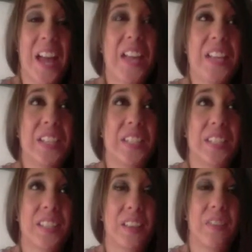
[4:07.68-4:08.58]
uh,
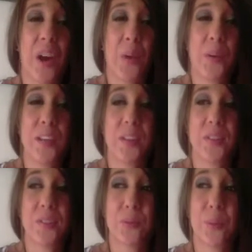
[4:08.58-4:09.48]
the end
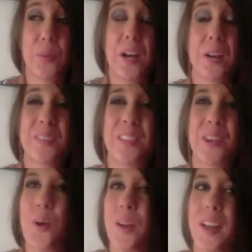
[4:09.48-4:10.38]
of that week
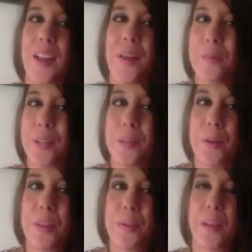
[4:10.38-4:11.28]
went by, and I was
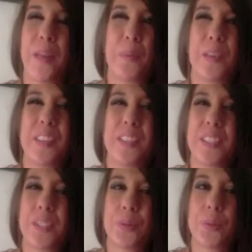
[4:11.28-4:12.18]
like, okay, I'm going to
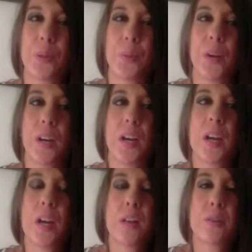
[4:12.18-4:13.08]
email them again because
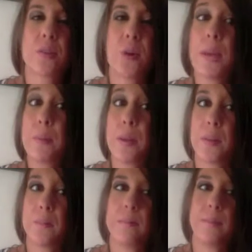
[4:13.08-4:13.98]
this is really
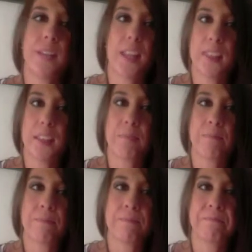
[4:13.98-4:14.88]
weird. So I
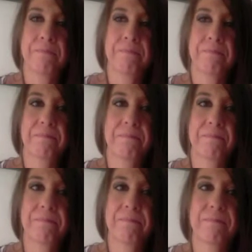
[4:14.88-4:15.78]
emailed them.
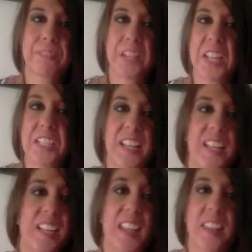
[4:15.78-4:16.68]
Nothing.
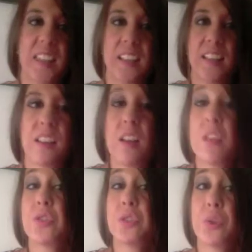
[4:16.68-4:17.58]
The next
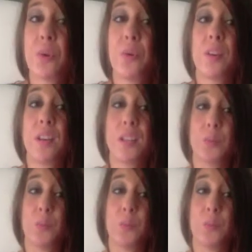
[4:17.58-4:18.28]
day, nothing.